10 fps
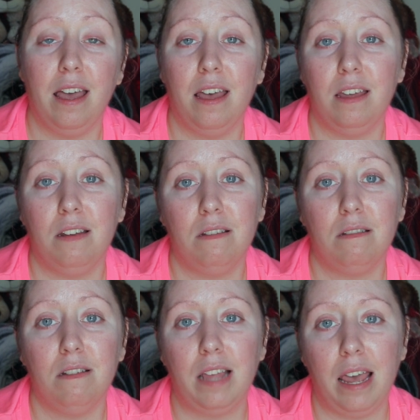and
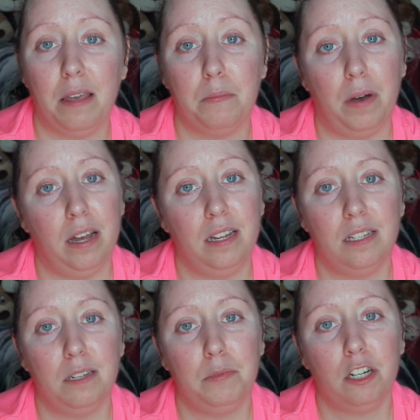they might
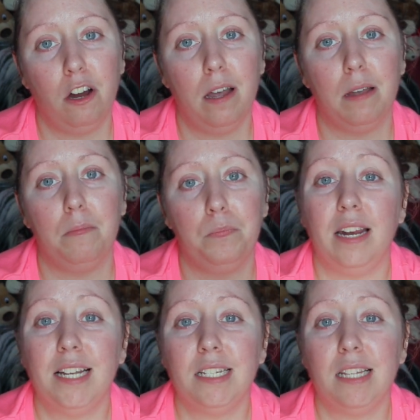subscribe.
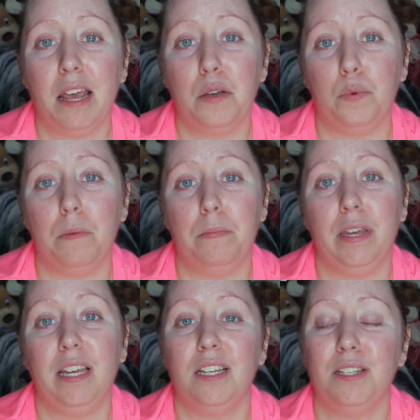Next thing would
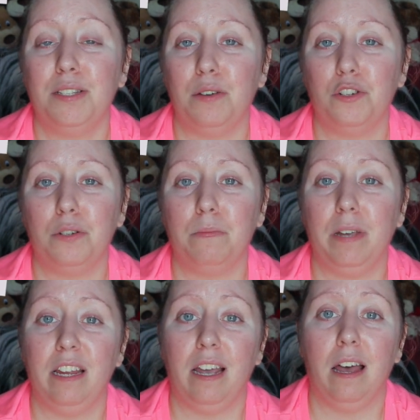be social
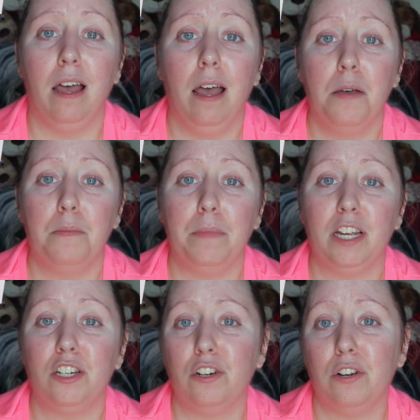media. Make
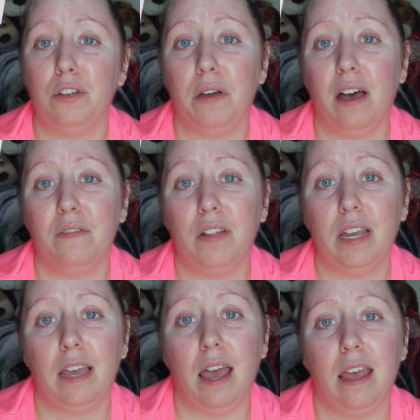sure you have
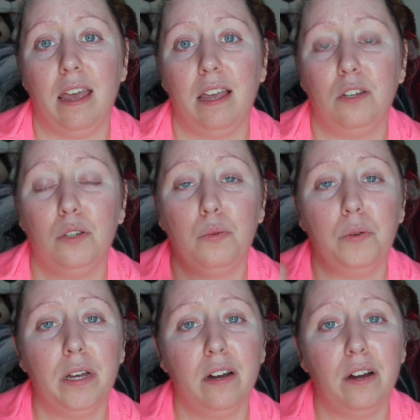like a
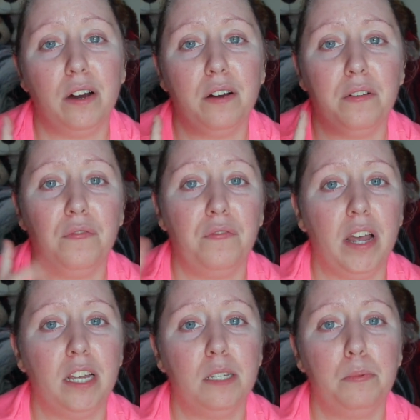Twitter,
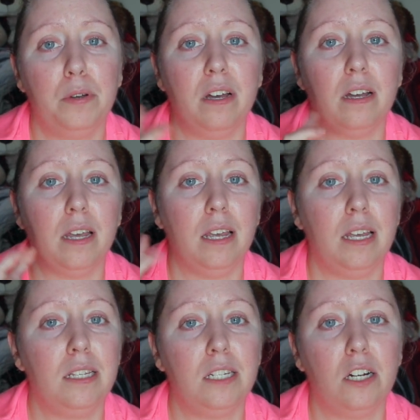Facebook,
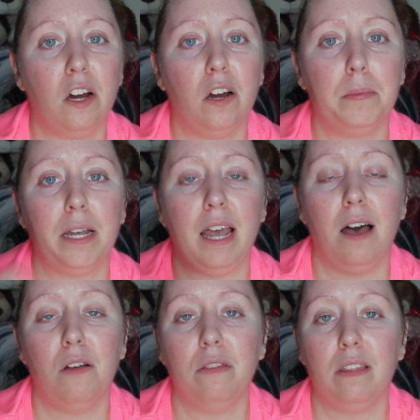Instagram
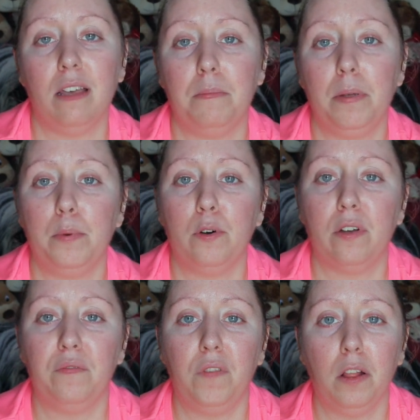account that people
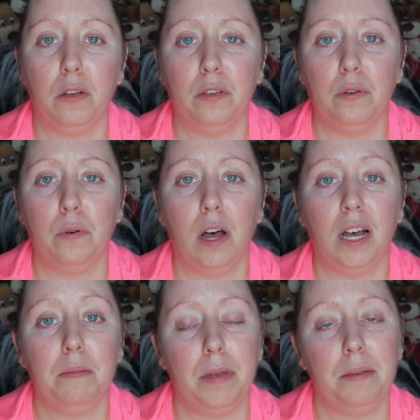can follow you
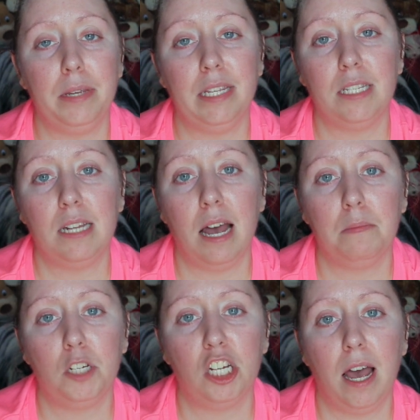on, maybe
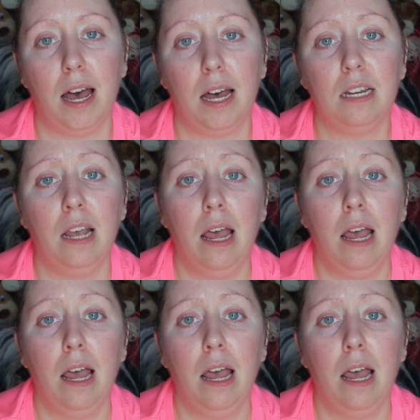Snapchat.